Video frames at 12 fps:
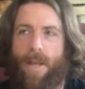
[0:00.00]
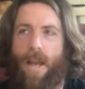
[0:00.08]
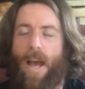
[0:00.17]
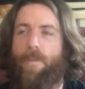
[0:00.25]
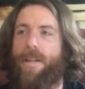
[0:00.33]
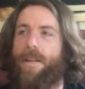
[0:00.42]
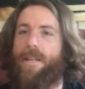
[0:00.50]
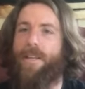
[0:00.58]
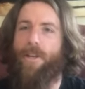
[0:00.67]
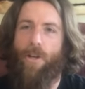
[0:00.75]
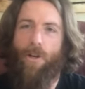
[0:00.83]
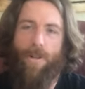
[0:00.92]
I
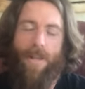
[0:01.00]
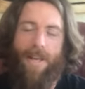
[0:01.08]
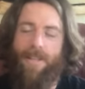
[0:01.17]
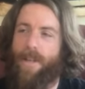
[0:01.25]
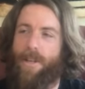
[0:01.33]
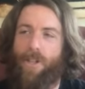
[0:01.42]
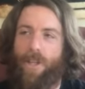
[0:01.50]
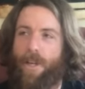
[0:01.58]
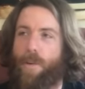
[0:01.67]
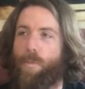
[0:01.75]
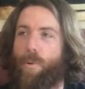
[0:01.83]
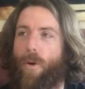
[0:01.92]
mean, that's such a
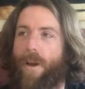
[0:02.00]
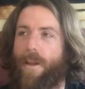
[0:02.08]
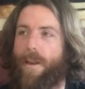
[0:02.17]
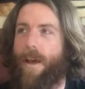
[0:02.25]
good point.